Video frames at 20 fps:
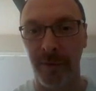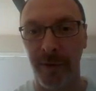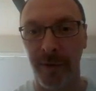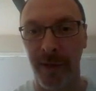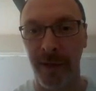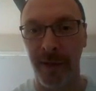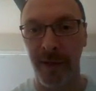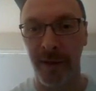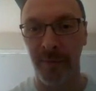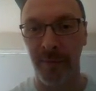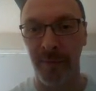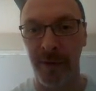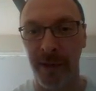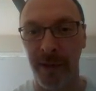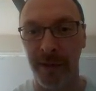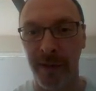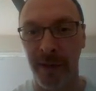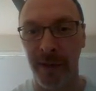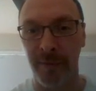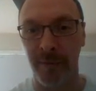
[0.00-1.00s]
All right, and I'm
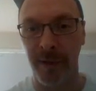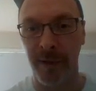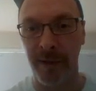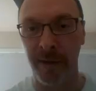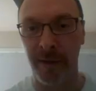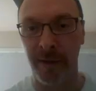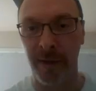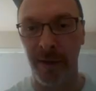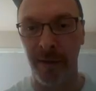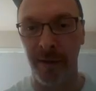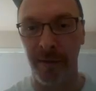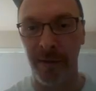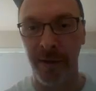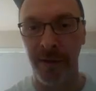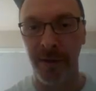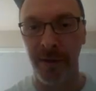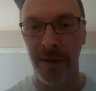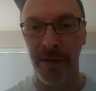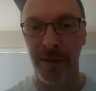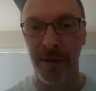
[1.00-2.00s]
writing that right there.
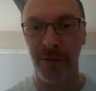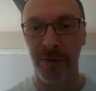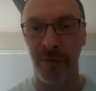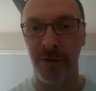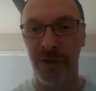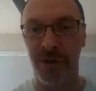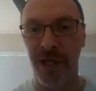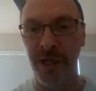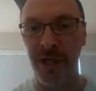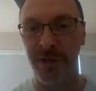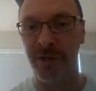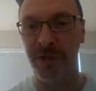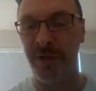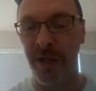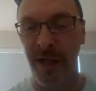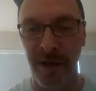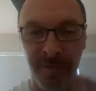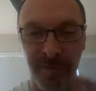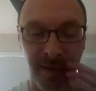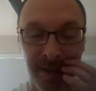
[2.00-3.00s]
So we changed
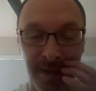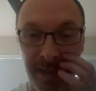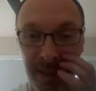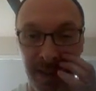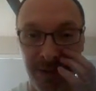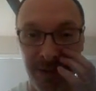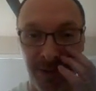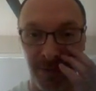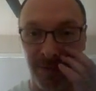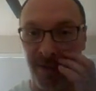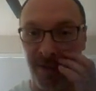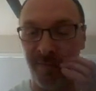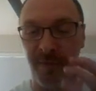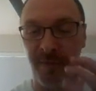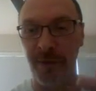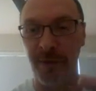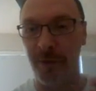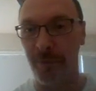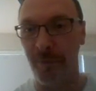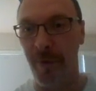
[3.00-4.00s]
into FADH2, not
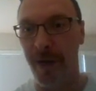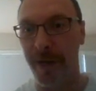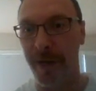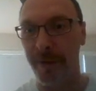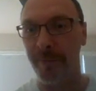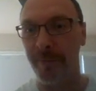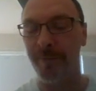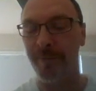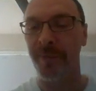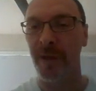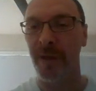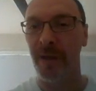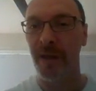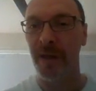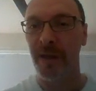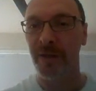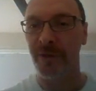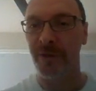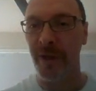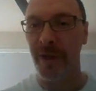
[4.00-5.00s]
very good writing.
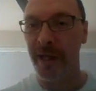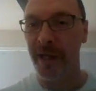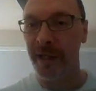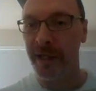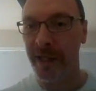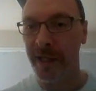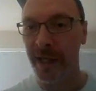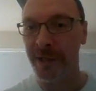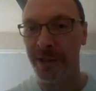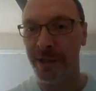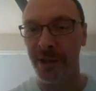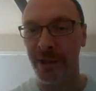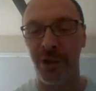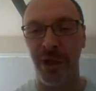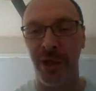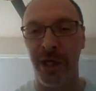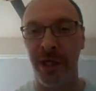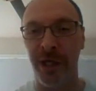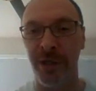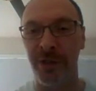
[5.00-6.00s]
So NADH gets
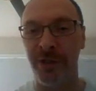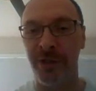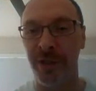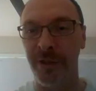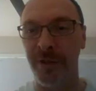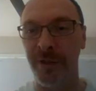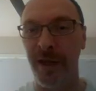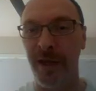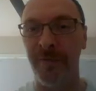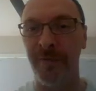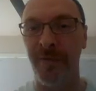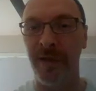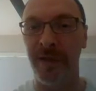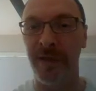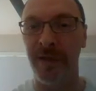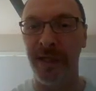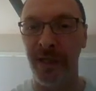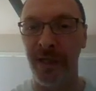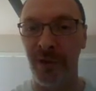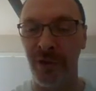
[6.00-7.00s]
changed into
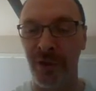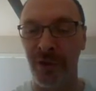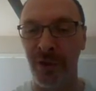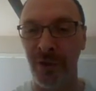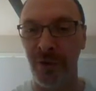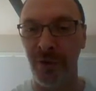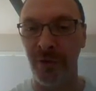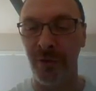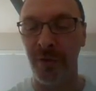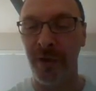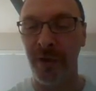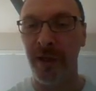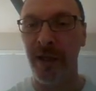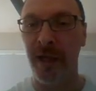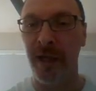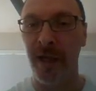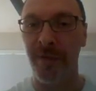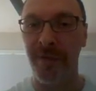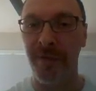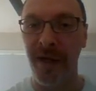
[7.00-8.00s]
FADH2,
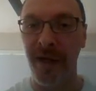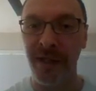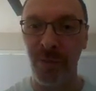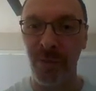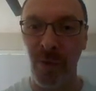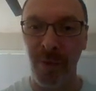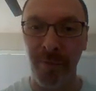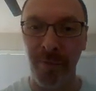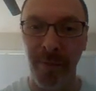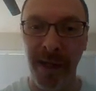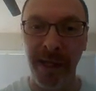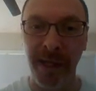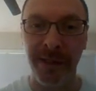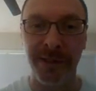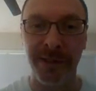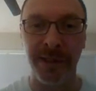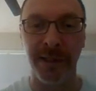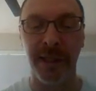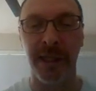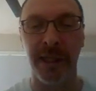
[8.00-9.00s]
and that's what
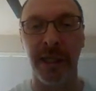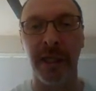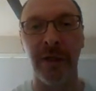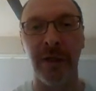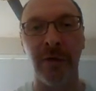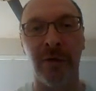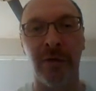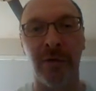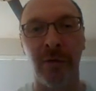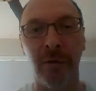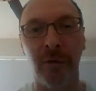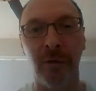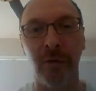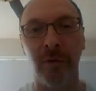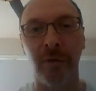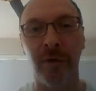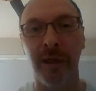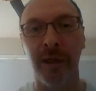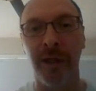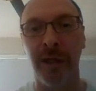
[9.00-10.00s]
makes it
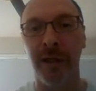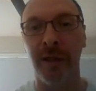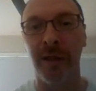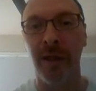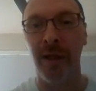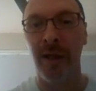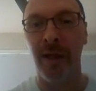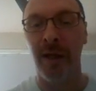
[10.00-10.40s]
into the